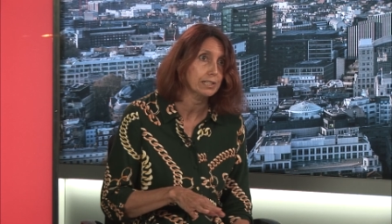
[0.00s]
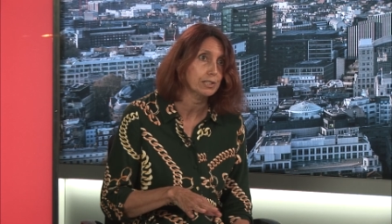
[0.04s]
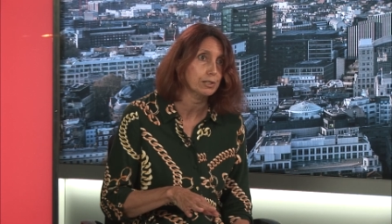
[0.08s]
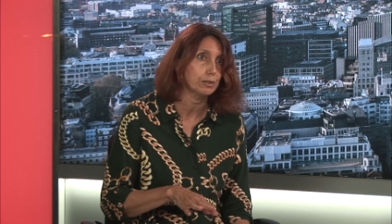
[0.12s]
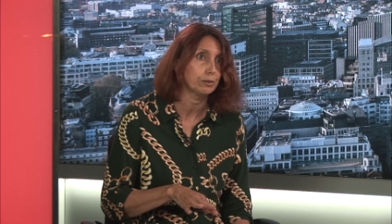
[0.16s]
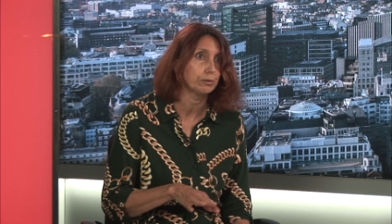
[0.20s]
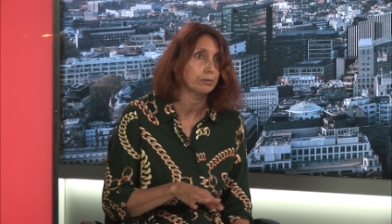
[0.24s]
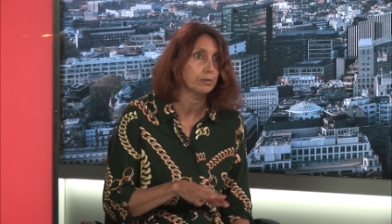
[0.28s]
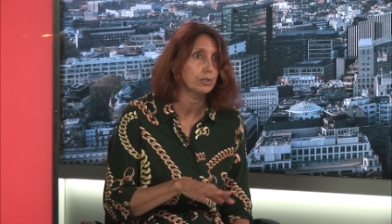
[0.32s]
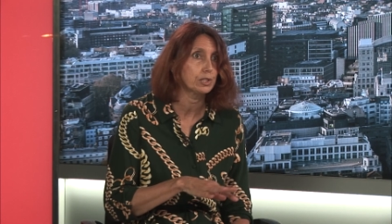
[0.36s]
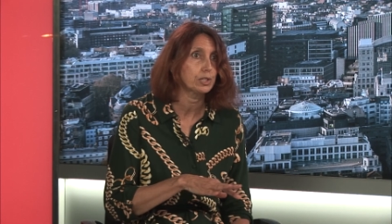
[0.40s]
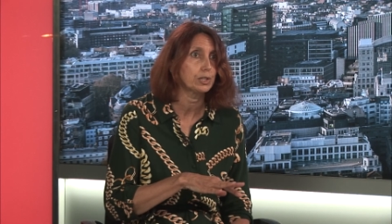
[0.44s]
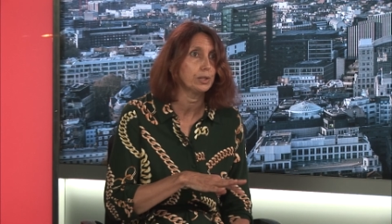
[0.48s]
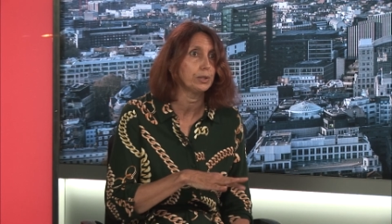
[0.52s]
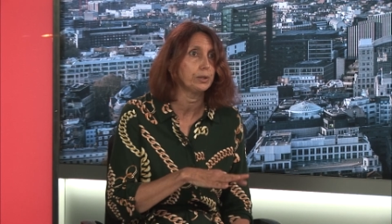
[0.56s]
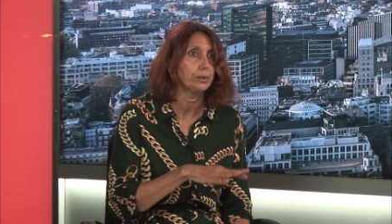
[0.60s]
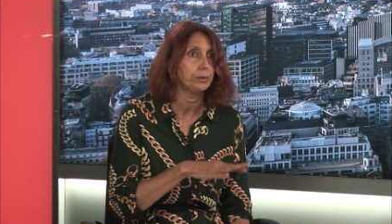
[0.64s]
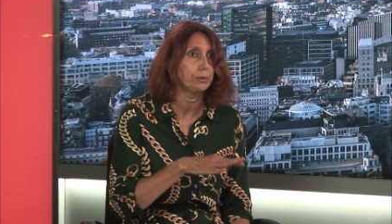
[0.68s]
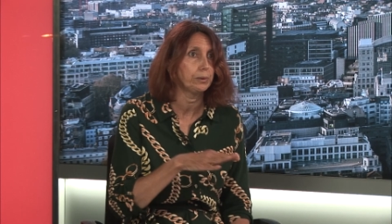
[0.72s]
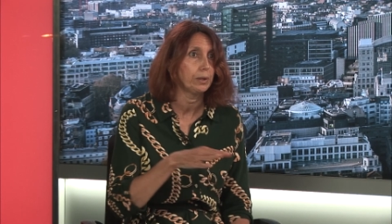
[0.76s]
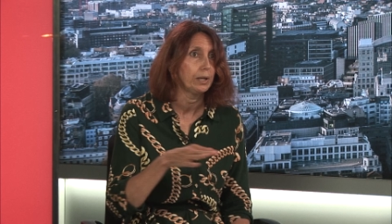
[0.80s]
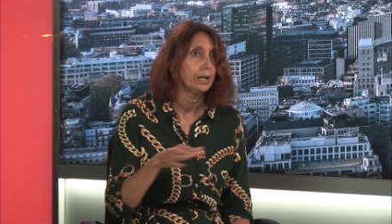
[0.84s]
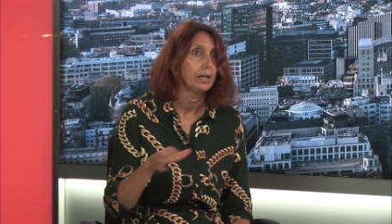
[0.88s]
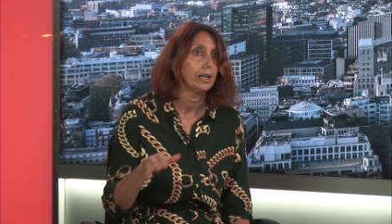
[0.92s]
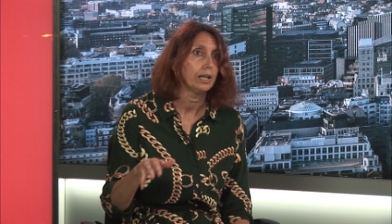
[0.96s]
onto
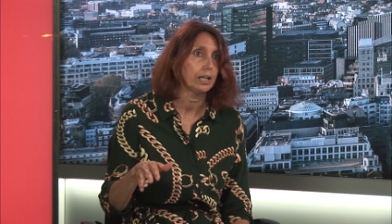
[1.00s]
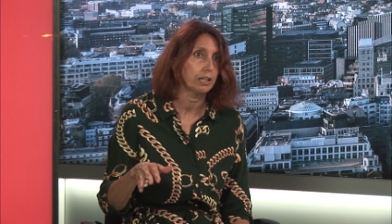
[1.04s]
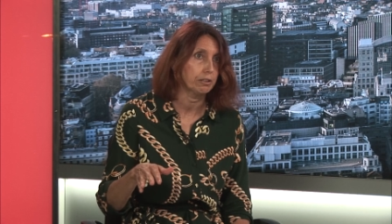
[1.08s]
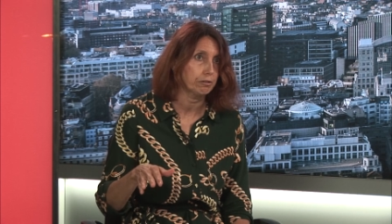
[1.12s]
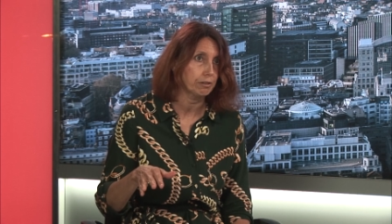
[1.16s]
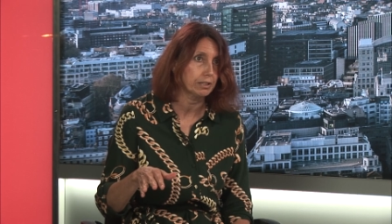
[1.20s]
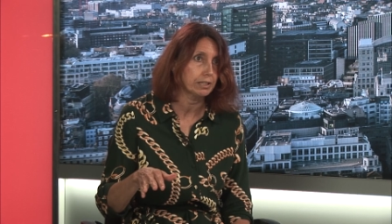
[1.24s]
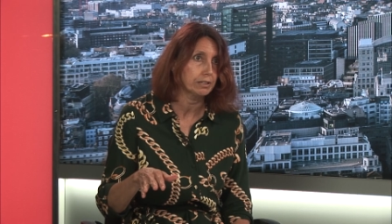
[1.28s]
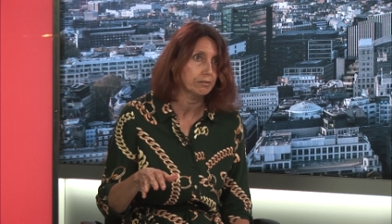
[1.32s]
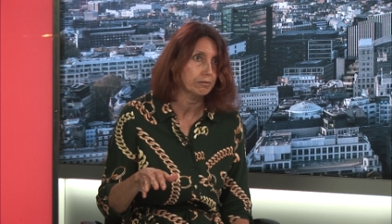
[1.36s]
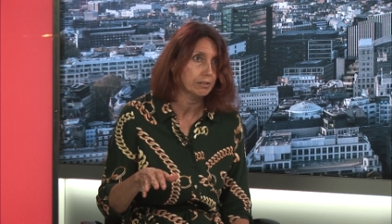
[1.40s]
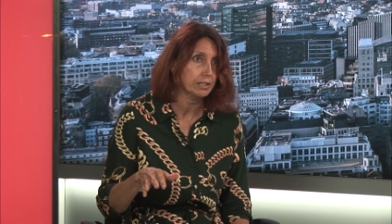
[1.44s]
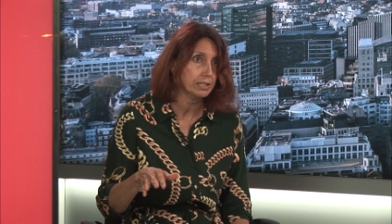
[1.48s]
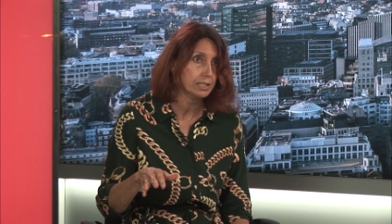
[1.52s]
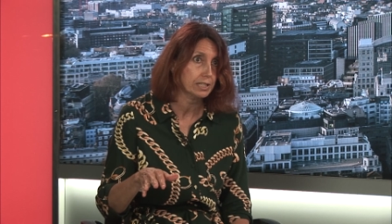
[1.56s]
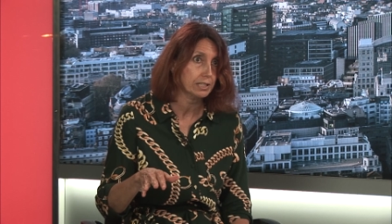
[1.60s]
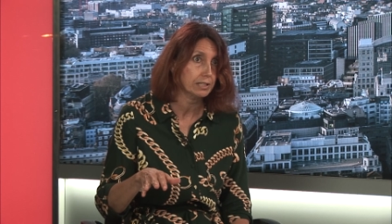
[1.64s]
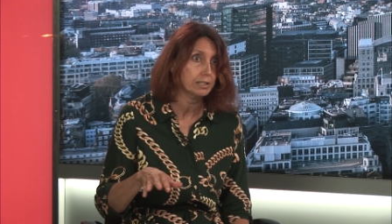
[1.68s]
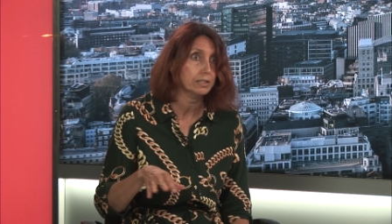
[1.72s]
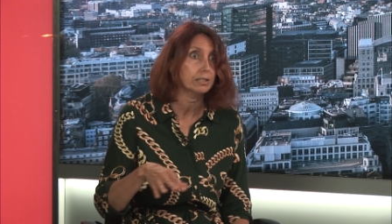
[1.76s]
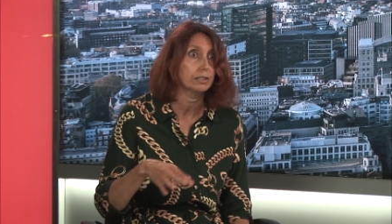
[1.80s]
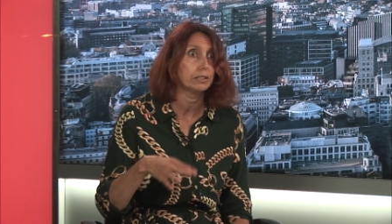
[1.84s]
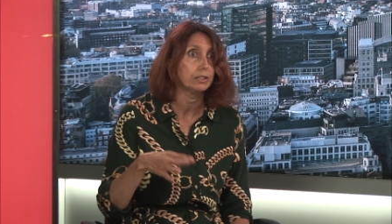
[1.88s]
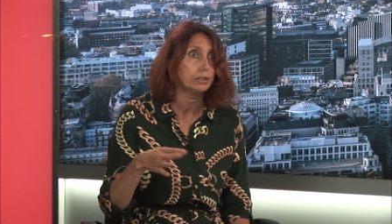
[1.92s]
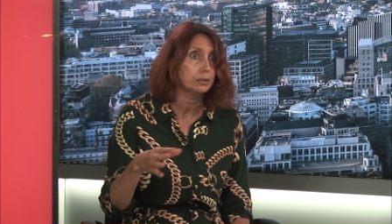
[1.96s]
a credit risk
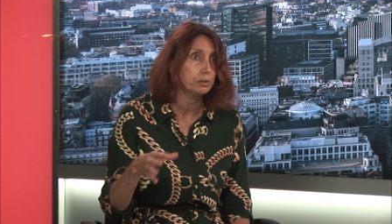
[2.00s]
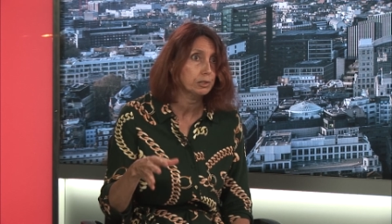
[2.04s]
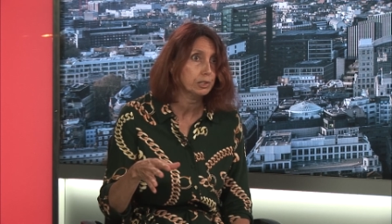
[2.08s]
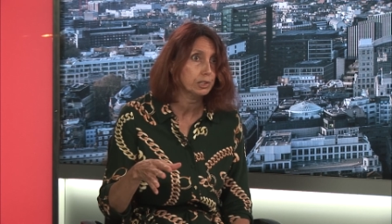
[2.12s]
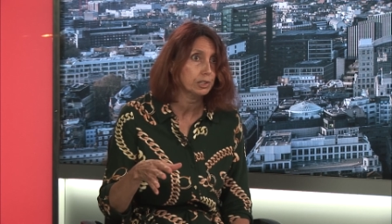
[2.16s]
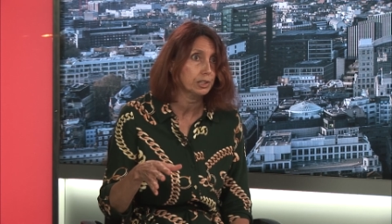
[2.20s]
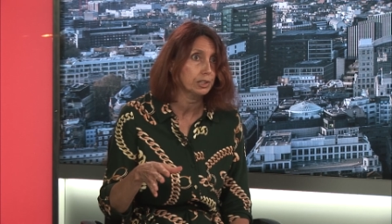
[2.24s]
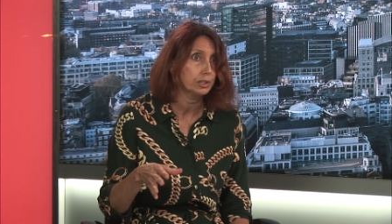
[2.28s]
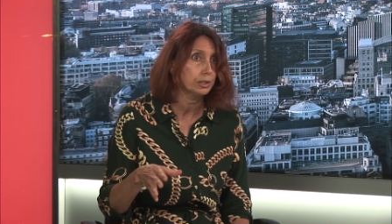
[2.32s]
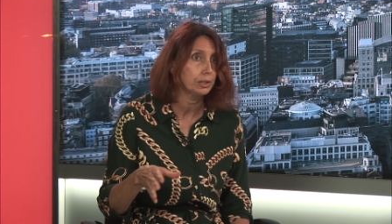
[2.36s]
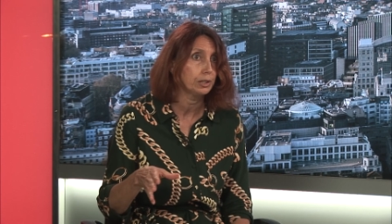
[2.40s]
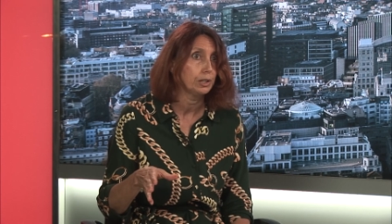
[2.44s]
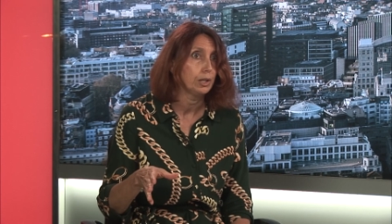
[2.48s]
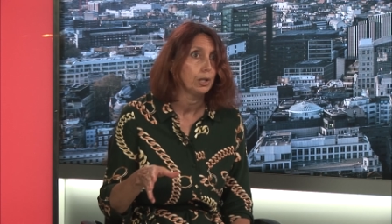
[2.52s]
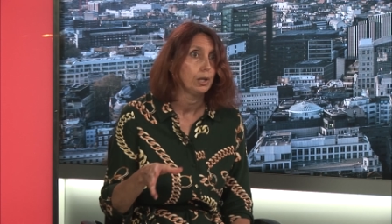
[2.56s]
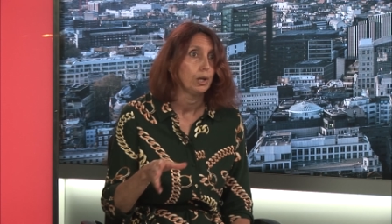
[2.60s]
solution,